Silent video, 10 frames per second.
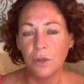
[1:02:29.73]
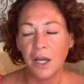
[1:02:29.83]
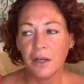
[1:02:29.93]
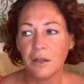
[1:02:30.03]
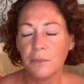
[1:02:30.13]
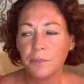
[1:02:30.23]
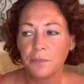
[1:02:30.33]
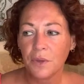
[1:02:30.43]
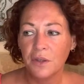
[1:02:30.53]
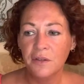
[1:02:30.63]
And
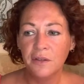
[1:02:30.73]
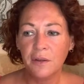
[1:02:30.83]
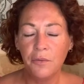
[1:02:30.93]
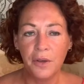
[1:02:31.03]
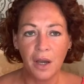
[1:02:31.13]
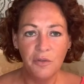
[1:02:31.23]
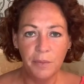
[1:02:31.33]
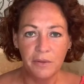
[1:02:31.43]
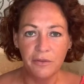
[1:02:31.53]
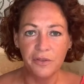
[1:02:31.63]
this is something I've
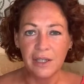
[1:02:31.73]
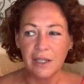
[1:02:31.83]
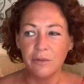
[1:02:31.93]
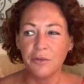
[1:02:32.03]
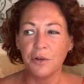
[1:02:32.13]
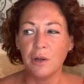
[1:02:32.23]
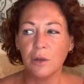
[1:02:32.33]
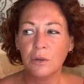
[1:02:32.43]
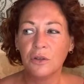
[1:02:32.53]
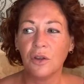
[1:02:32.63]
been feeling for a
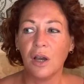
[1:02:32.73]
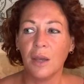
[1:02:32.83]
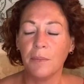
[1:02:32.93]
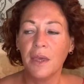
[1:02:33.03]
long time.